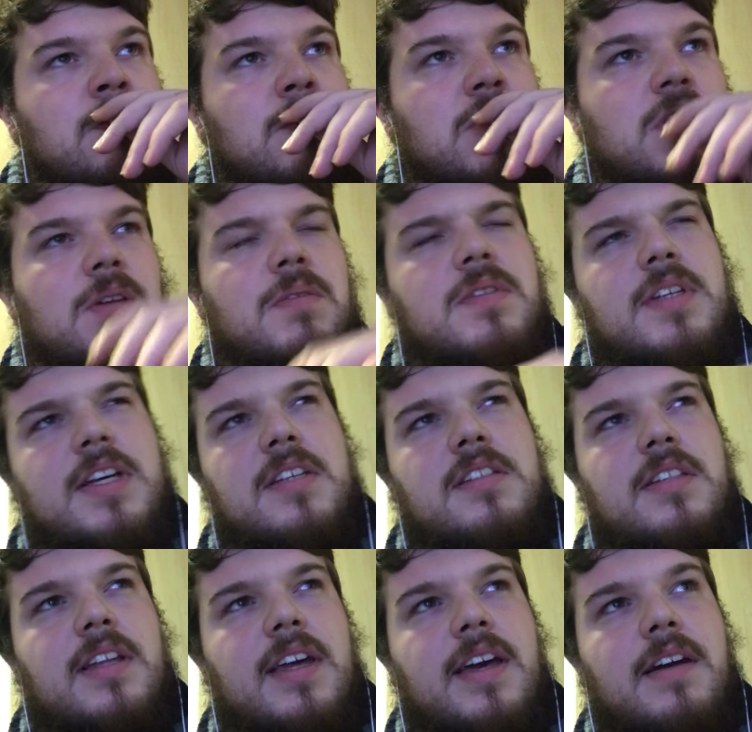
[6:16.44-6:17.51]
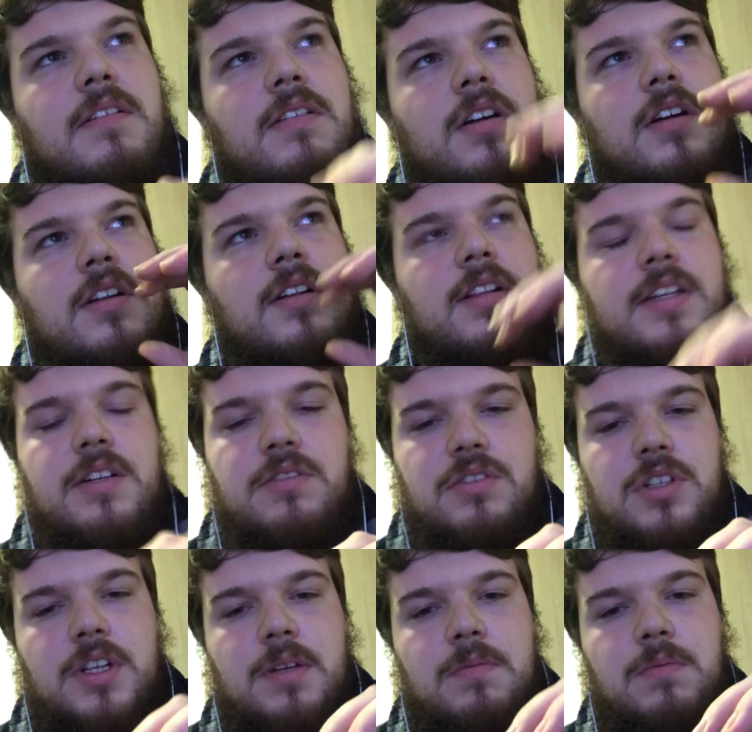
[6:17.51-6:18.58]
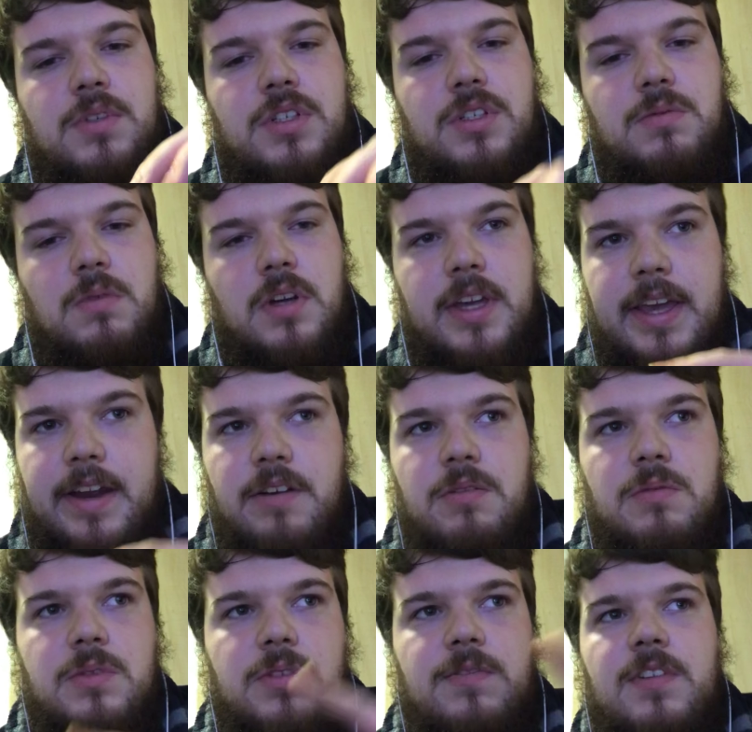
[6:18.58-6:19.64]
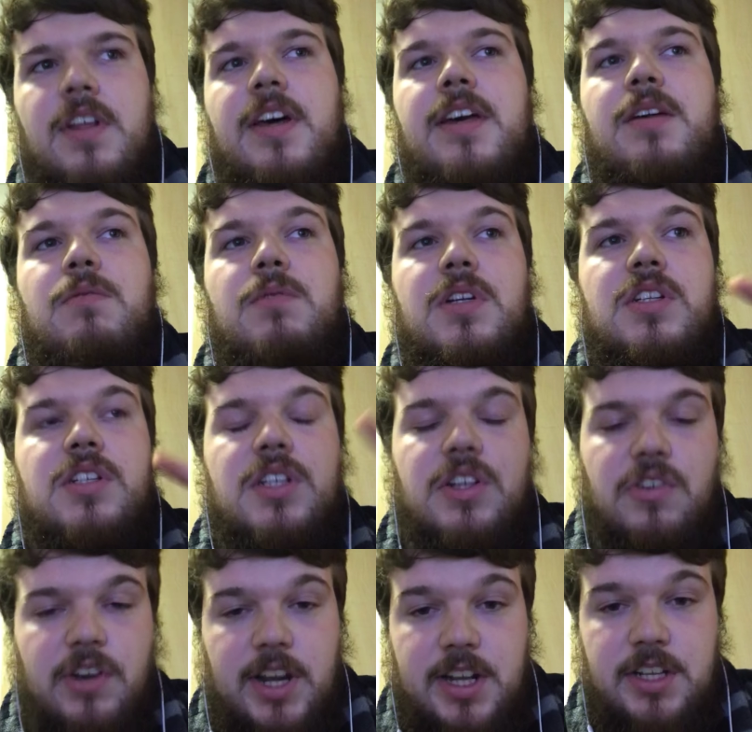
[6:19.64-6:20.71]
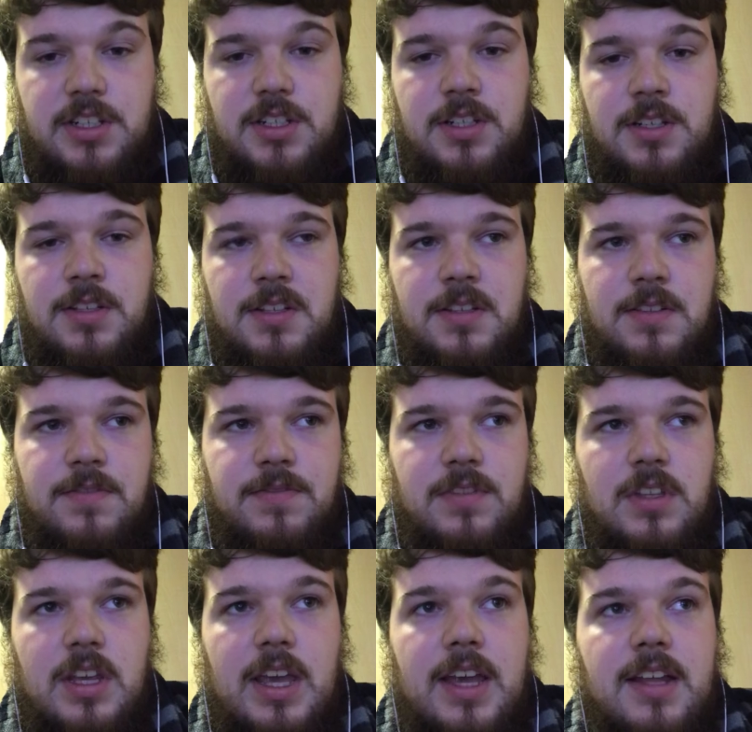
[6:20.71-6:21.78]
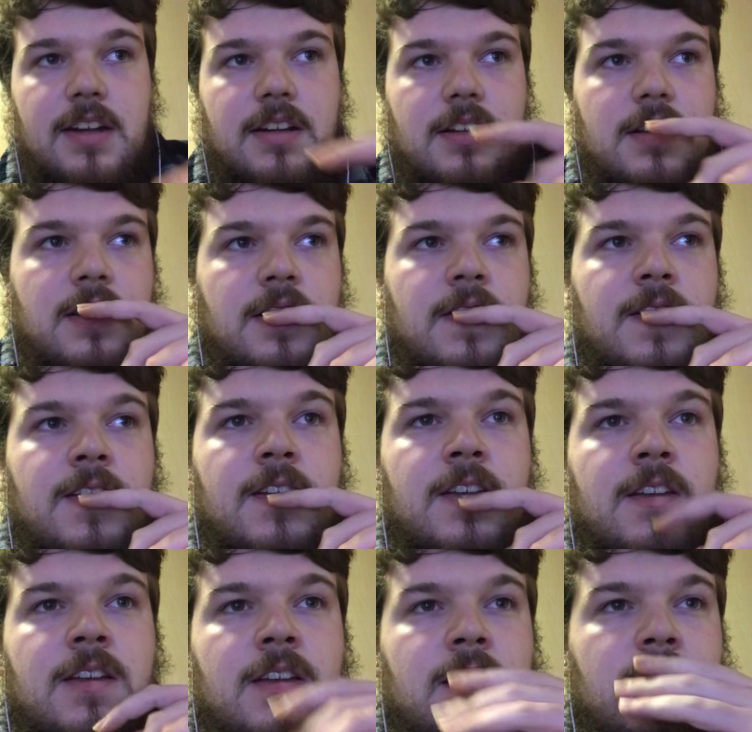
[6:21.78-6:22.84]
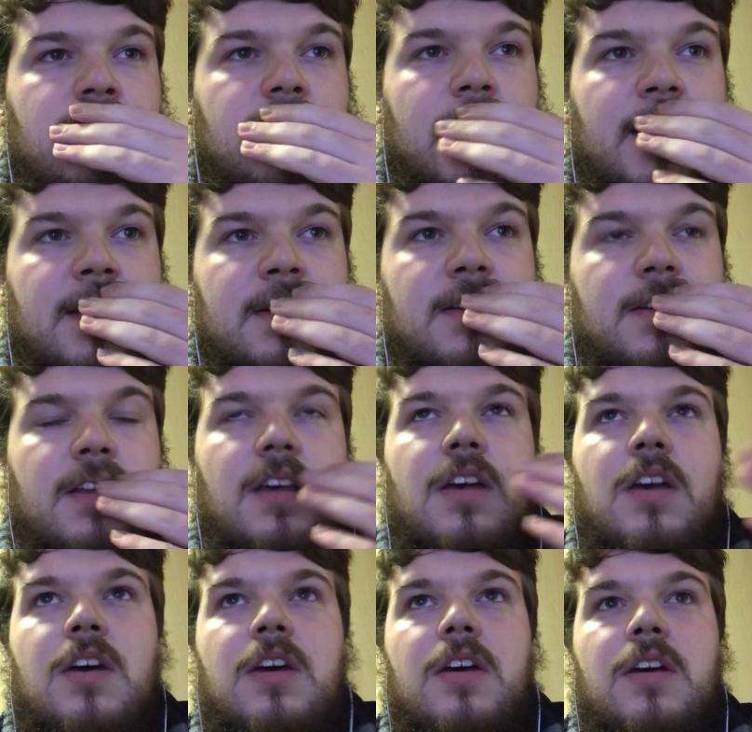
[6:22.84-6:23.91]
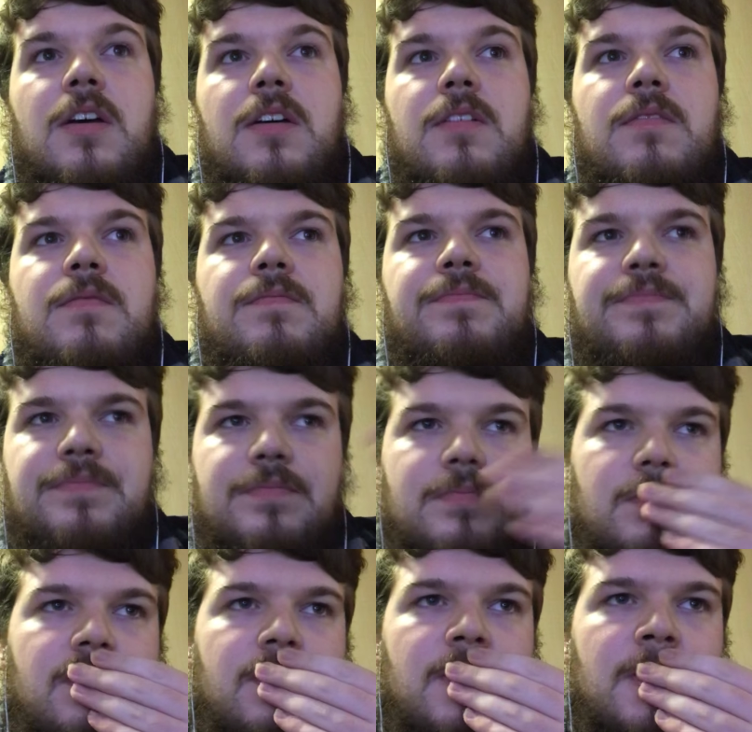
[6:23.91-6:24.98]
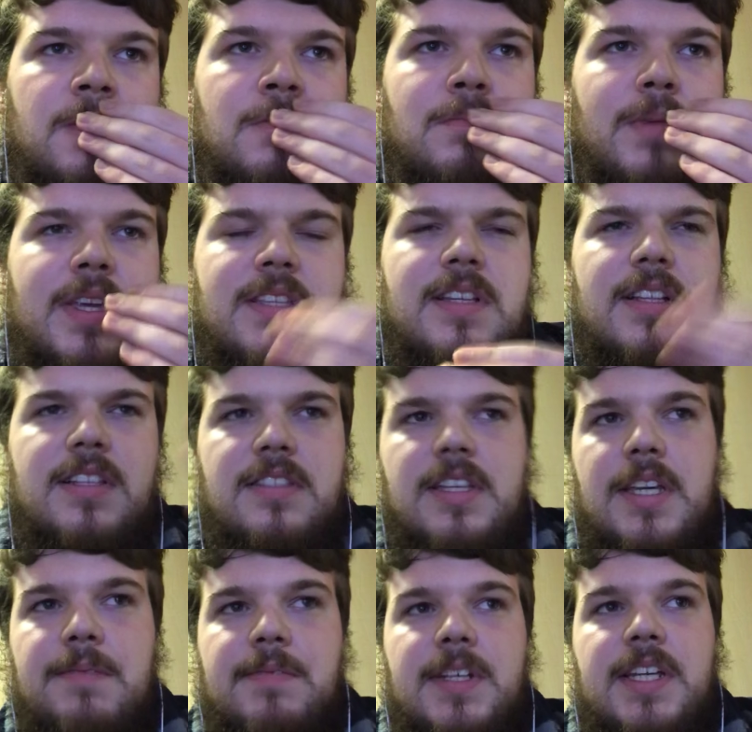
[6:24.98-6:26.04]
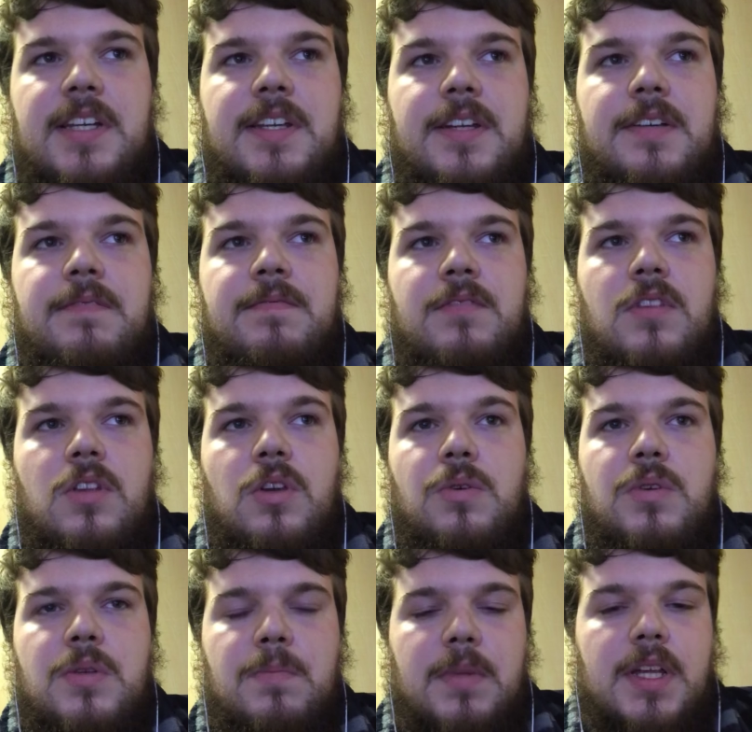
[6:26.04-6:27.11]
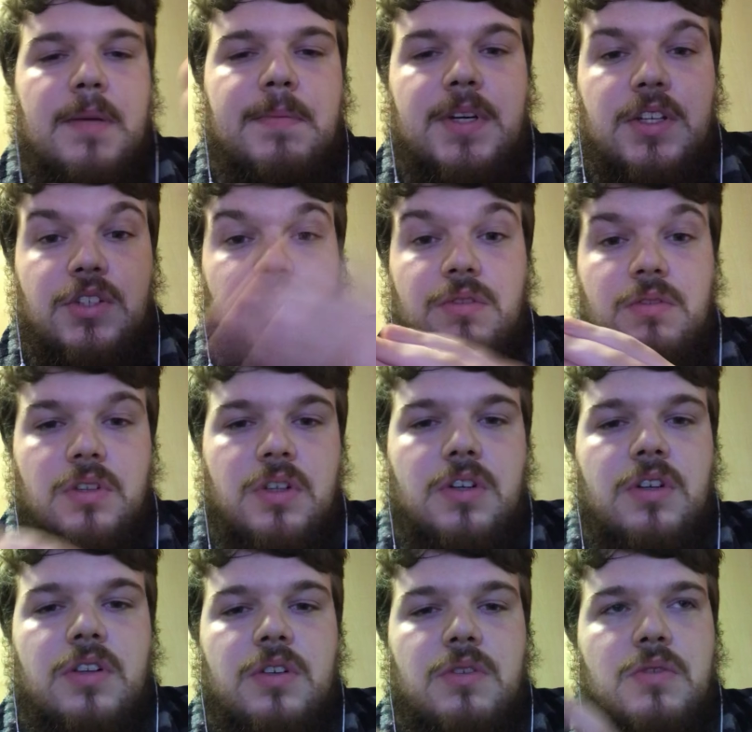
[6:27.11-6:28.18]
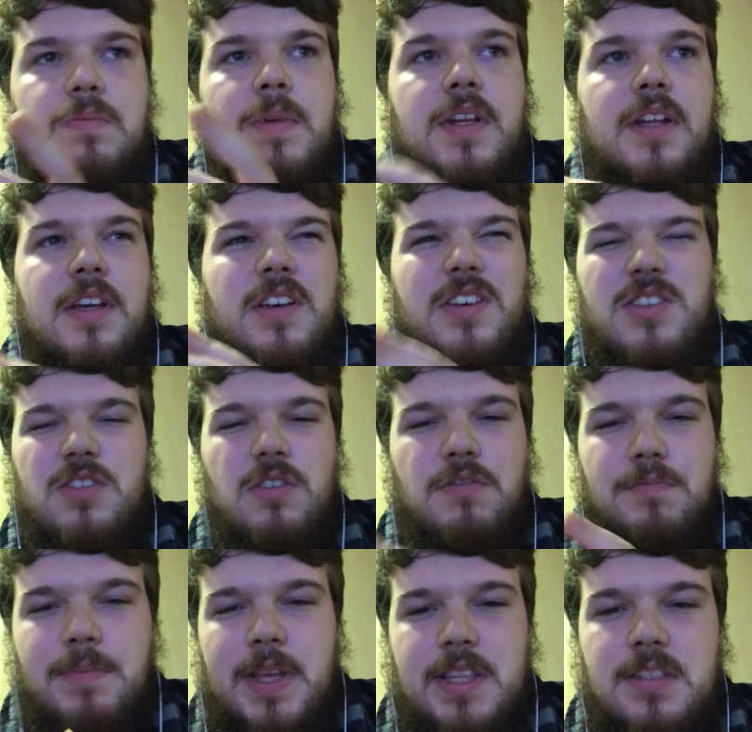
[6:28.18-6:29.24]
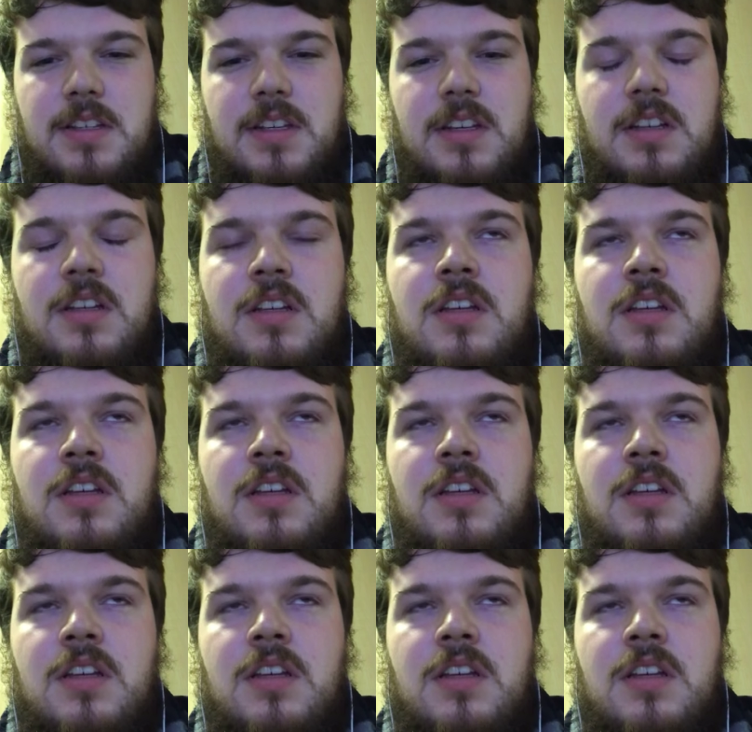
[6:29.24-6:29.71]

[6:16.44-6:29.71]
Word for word: but they were testing it out on a little ship, which is what Carol was flying when she crashed, and then her basically team leader, who is played by Jude Law, who's been like her sort of mentor,